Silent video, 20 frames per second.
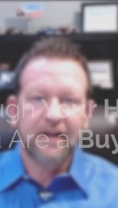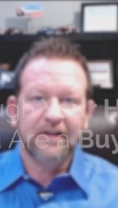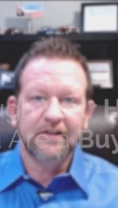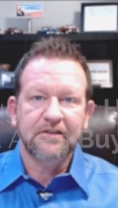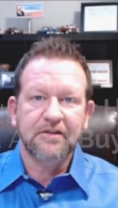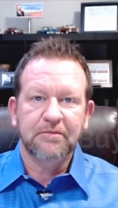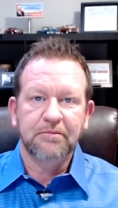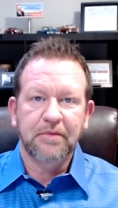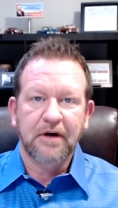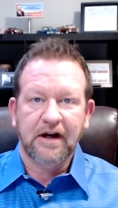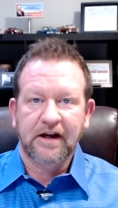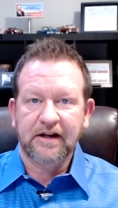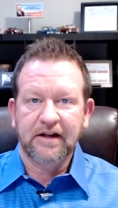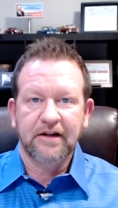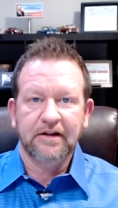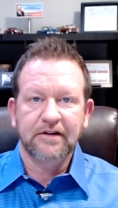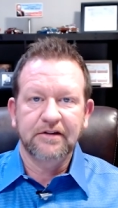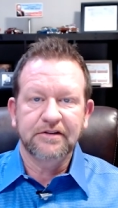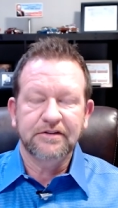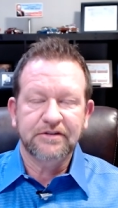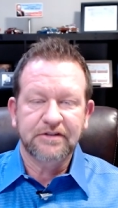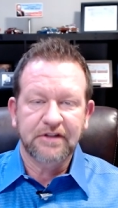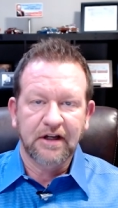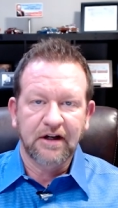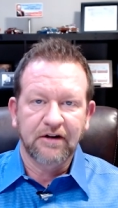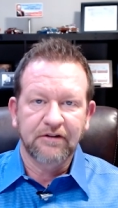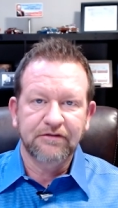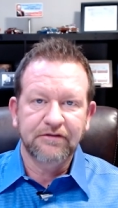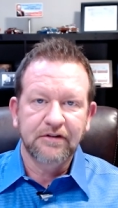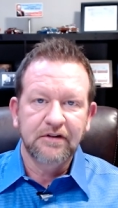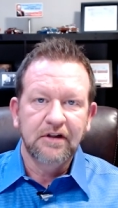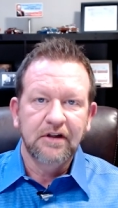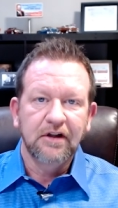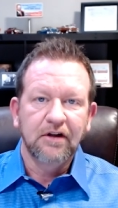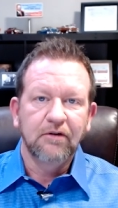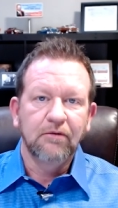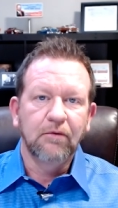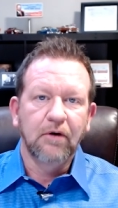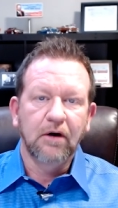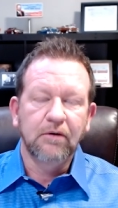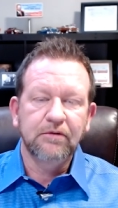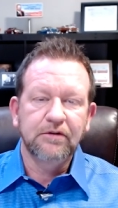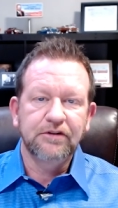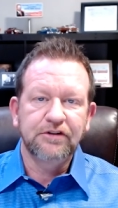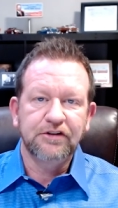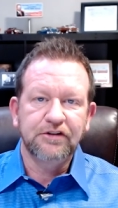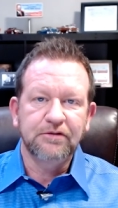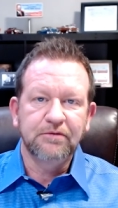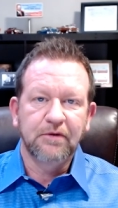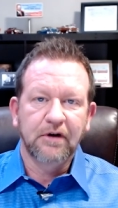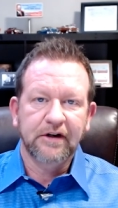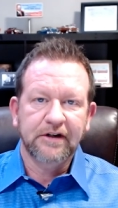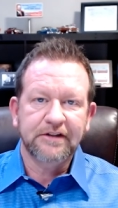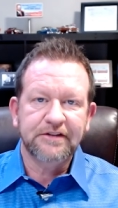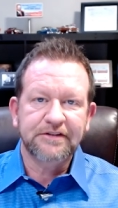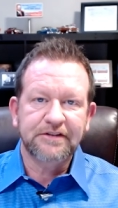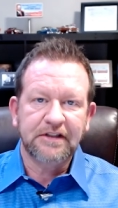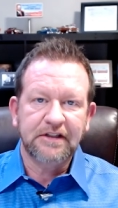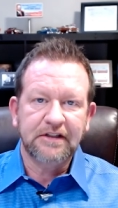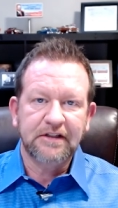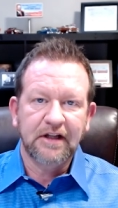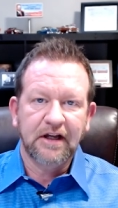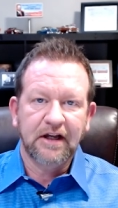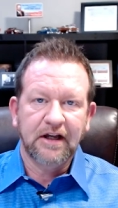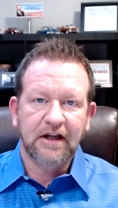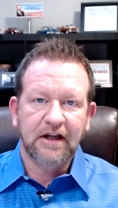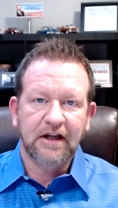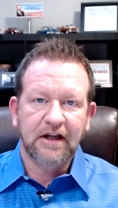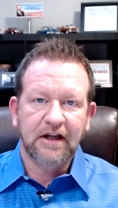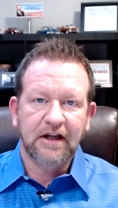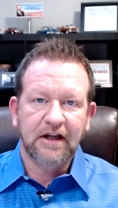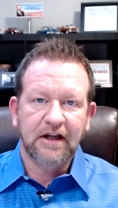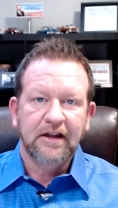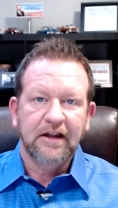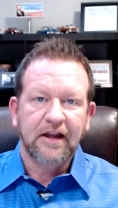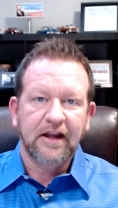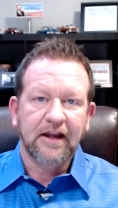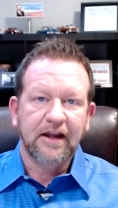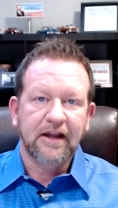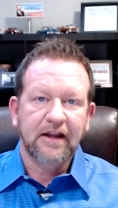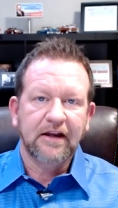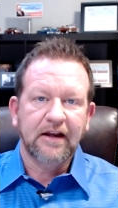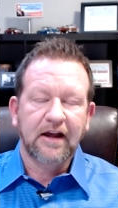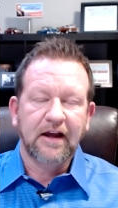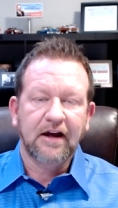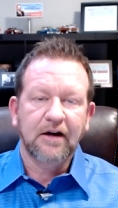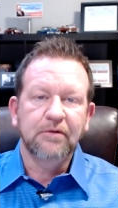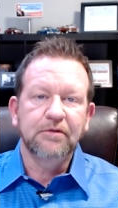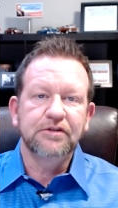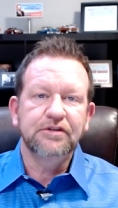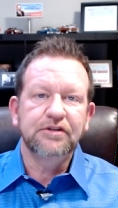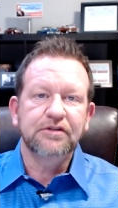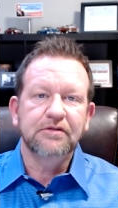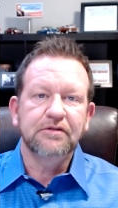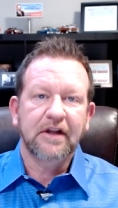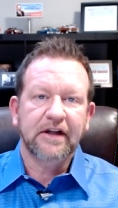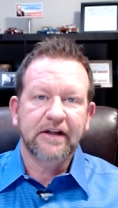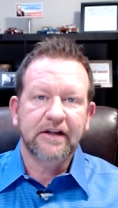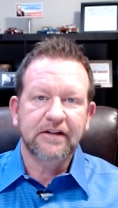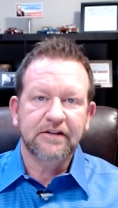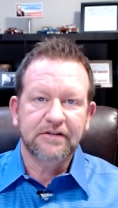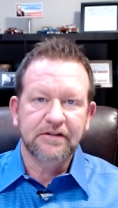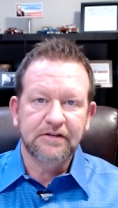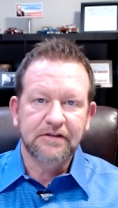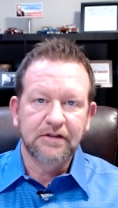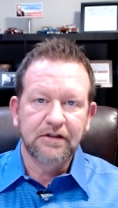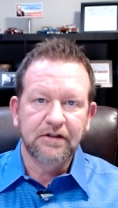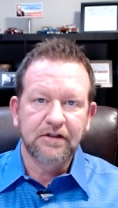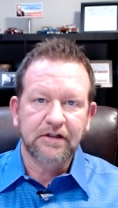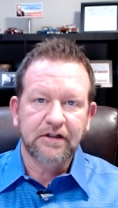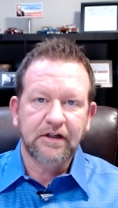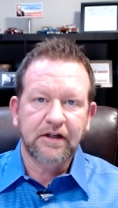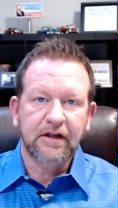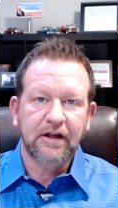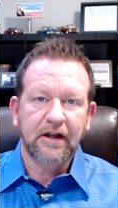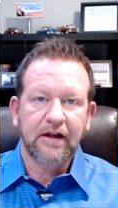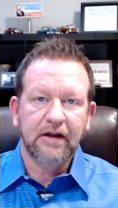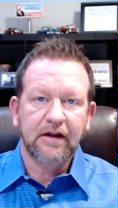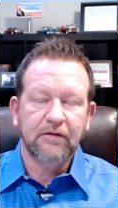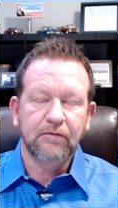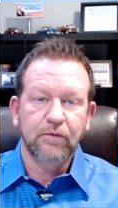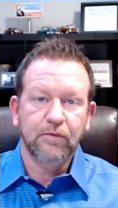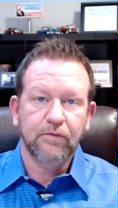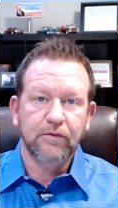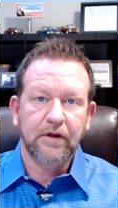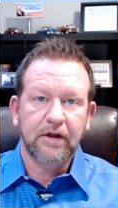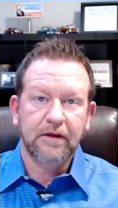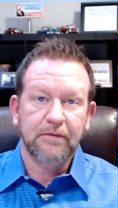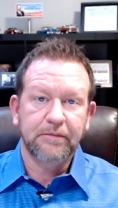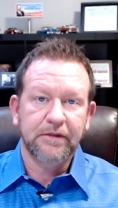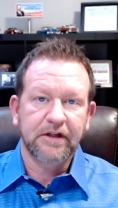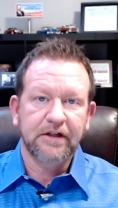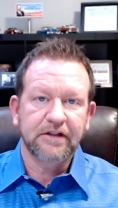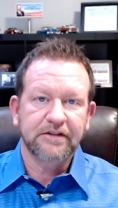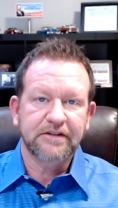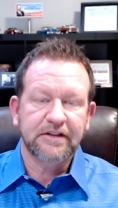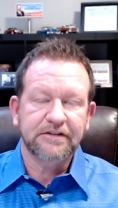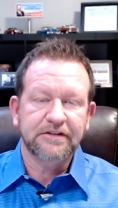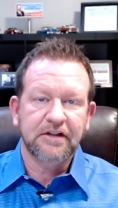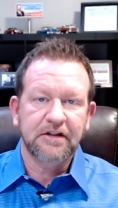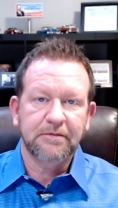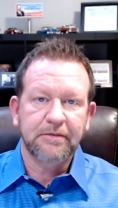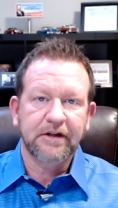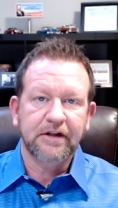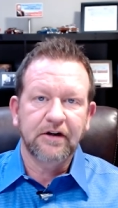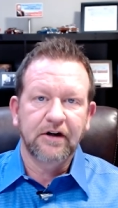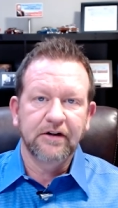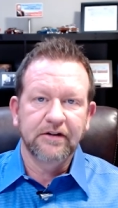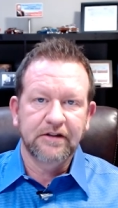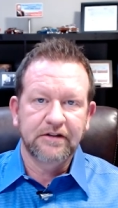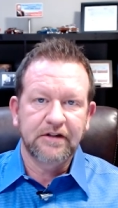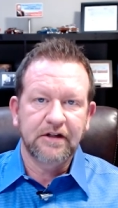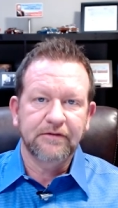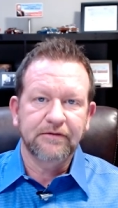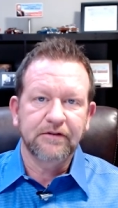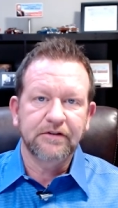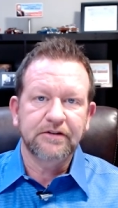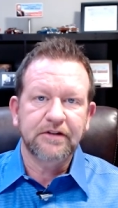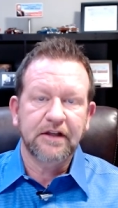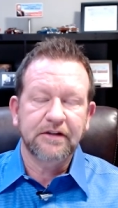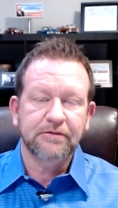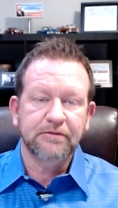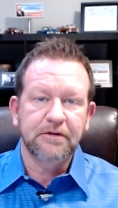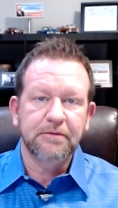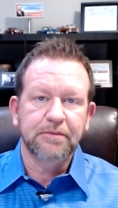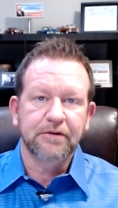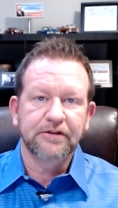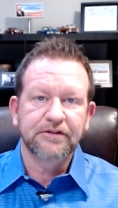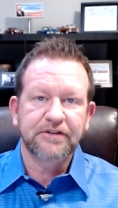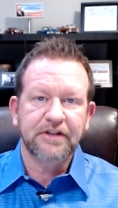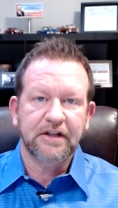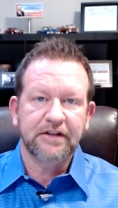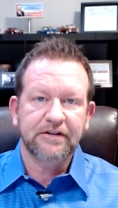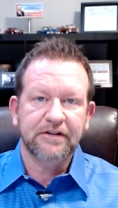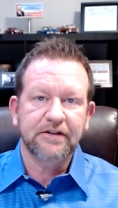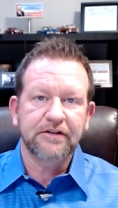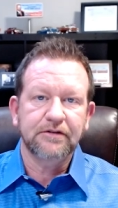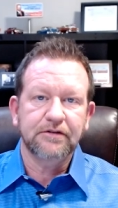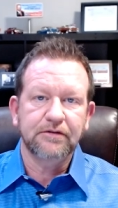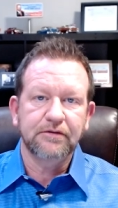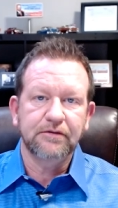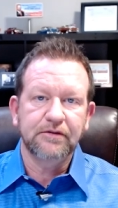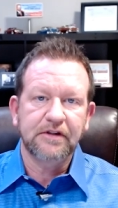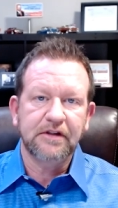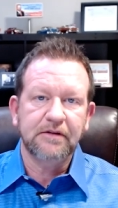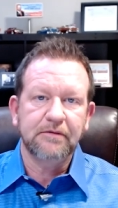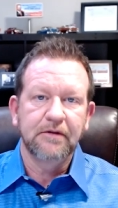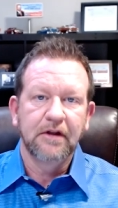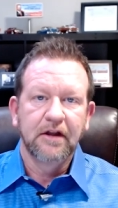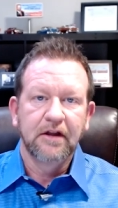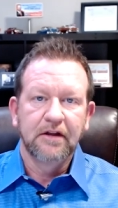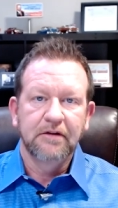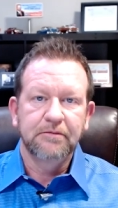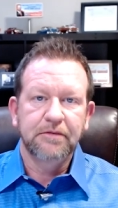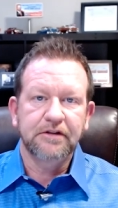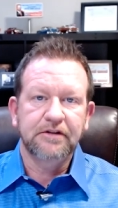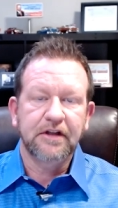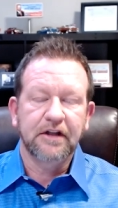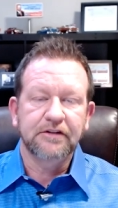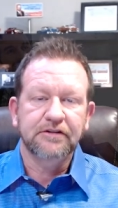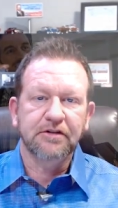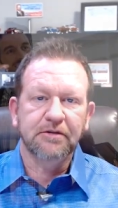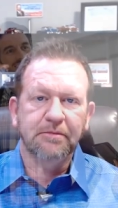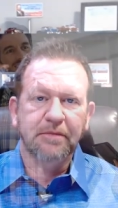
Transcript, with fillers: it to buy it yourself. What would you want to see done? and how would you like it to look uh, because that's going to make all the difference as we present it to the potential